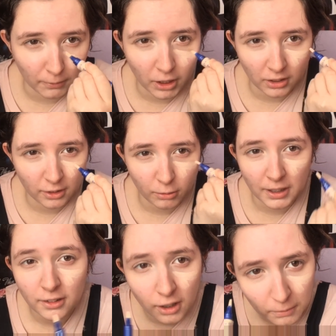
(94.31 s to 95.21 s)
I'm not going to
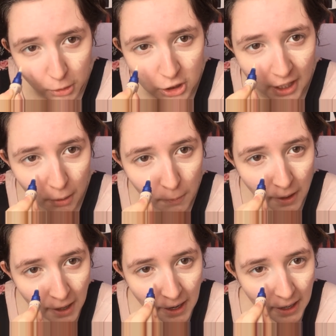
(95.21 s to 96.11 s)
squeeze too much out,
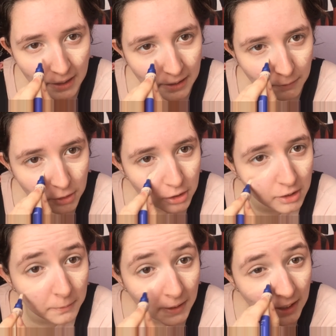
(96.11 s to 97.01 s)
and then I'm just going
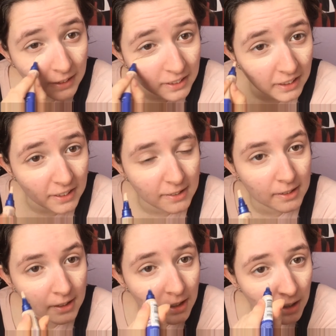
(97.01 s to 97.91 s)
to paint
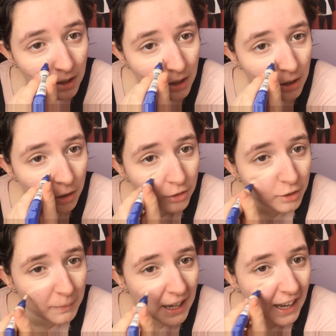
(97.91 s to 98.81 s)
this
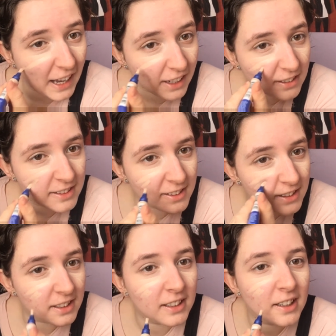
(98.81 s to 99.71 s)
under my eyes
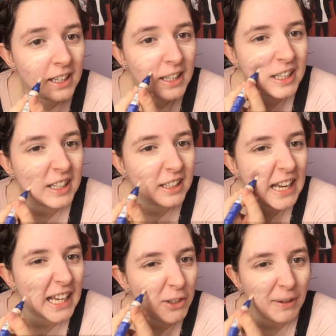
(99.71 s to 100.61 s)
and
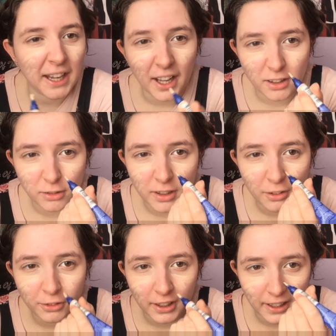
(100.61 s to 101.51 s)
anywhere else where I
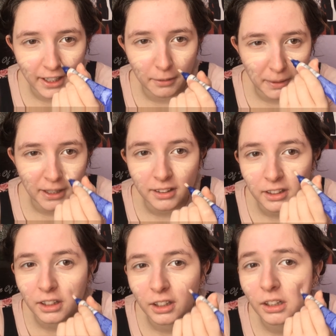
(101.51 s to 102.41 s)
feel like I might
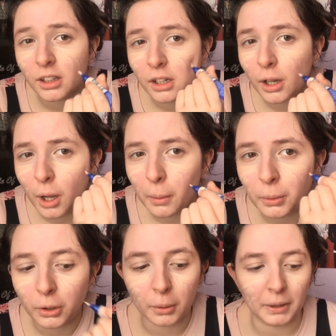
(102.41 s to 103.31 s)
need to
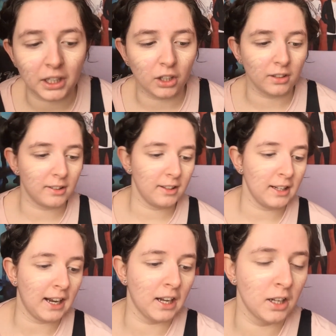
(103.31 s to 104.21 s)
put a bit of
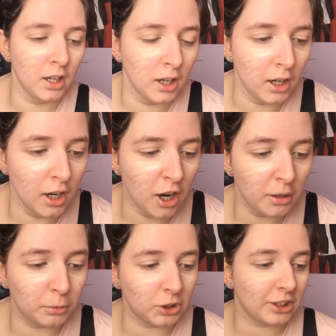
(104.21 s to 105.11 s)
concealer.
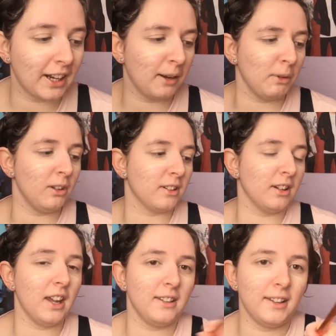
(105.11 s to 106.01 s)
Brush I am
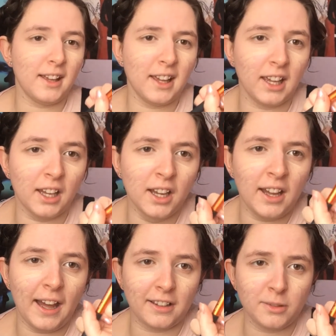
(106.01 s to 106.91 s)
using is a
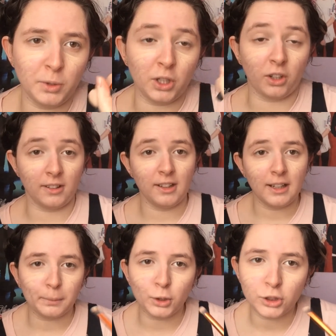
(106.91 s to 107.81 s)
expert
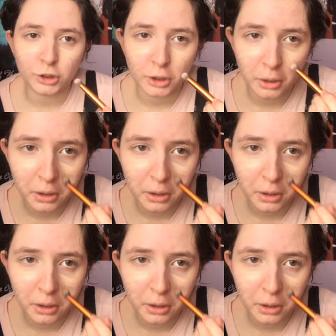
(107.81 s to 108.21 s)
concealer brush.